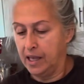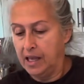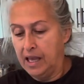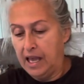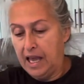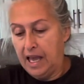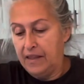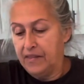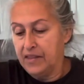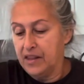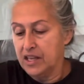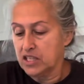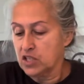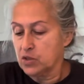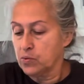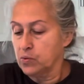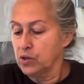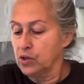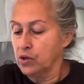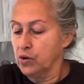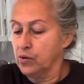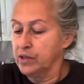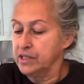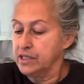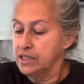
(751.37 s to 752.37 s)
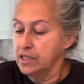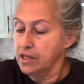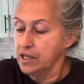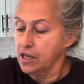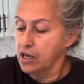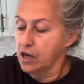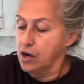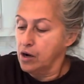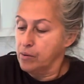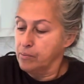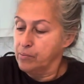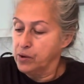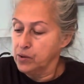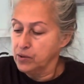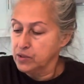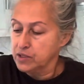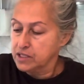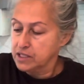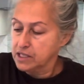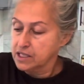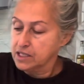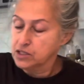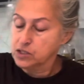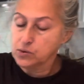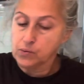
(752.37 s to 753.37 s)
And this will go into the
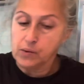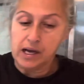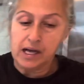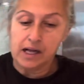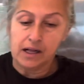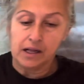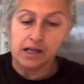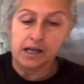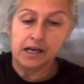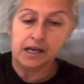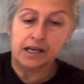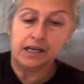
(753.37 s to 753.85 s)
compost as well.